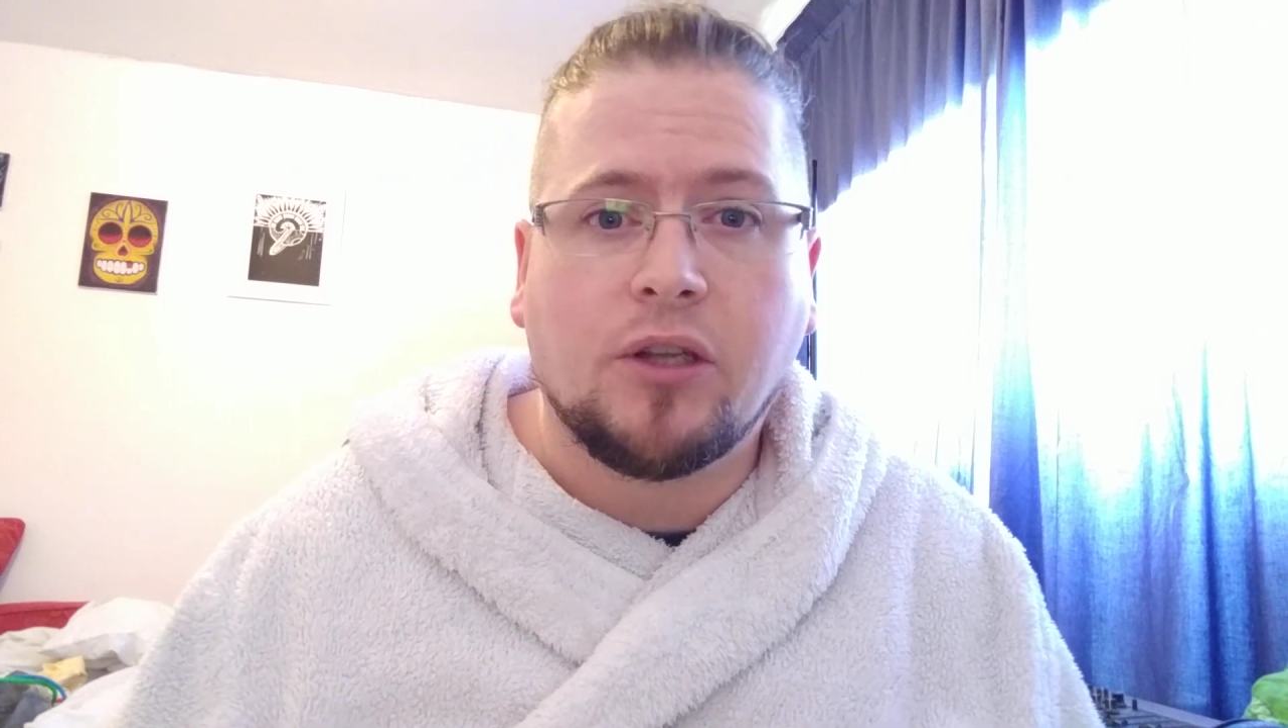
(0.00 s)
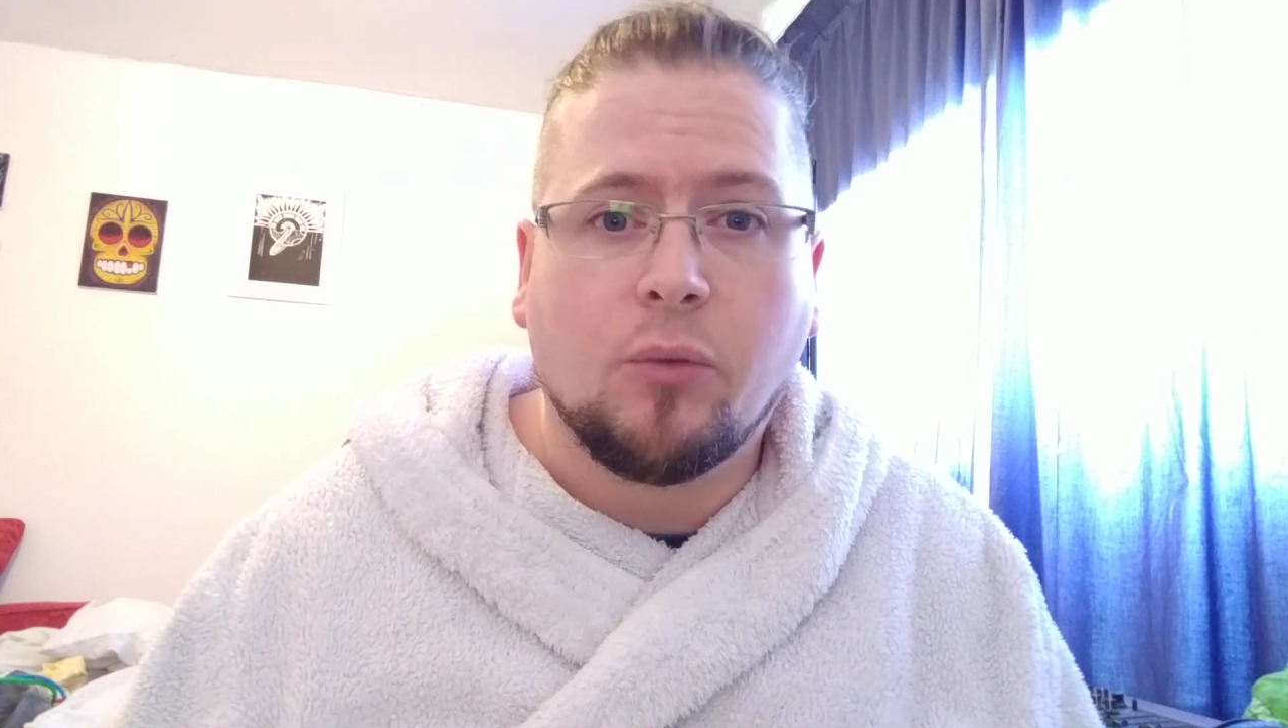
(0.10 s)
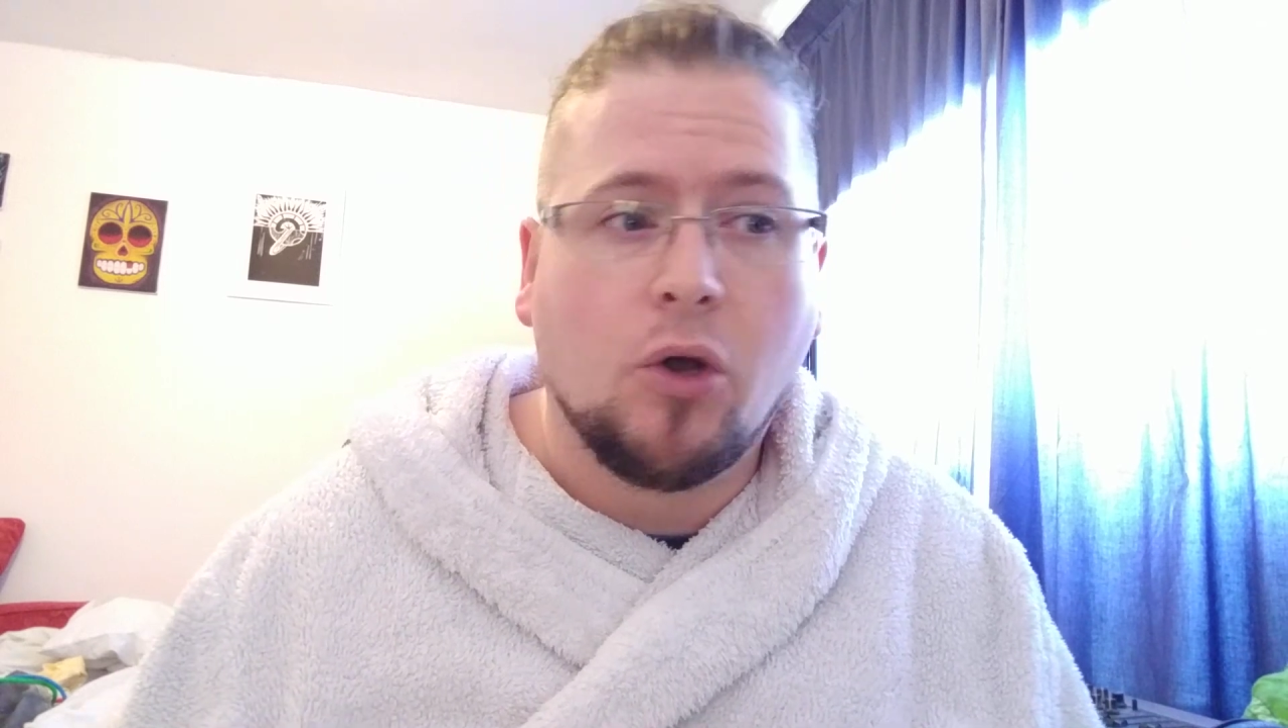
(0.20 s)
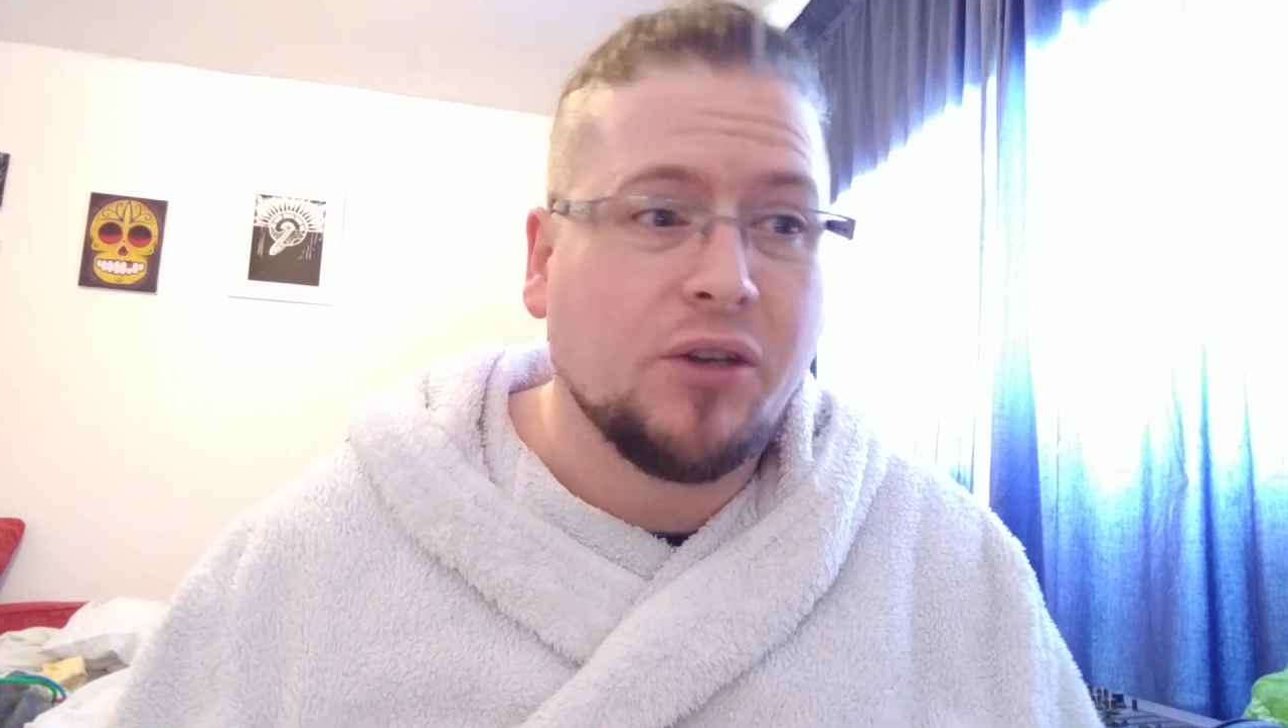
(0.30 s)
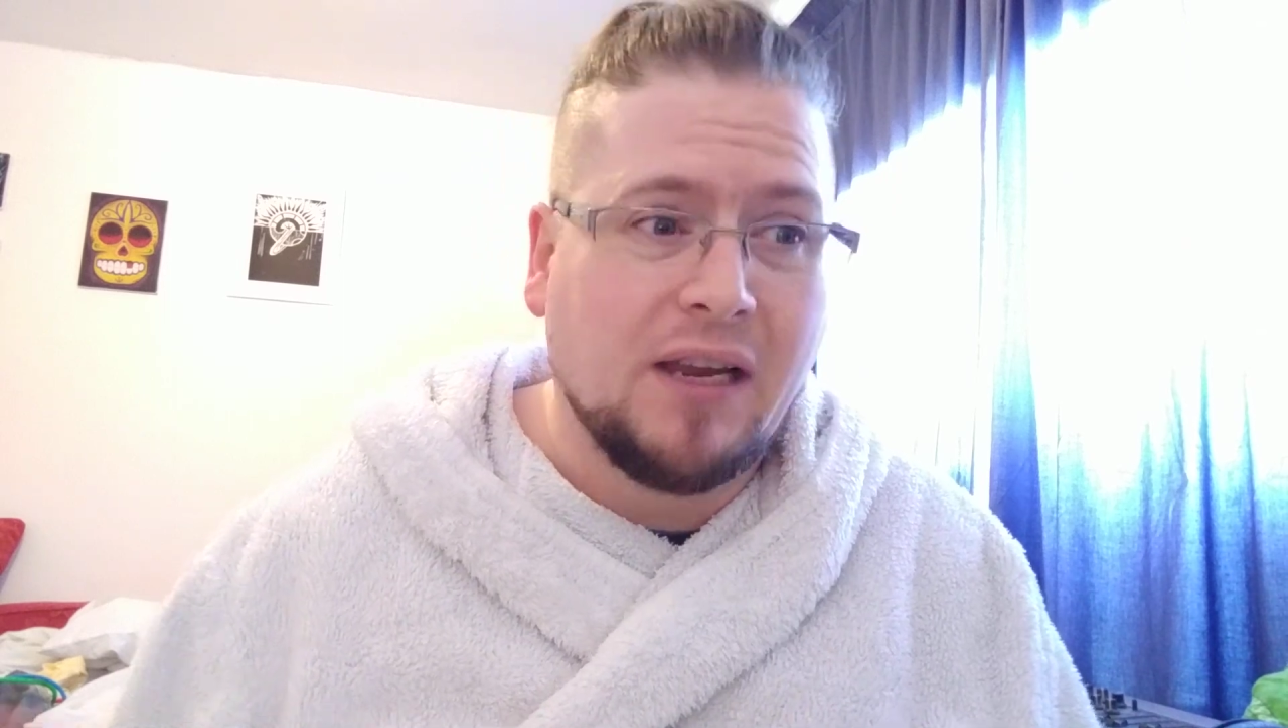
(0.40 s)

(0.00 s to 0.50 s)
in the world,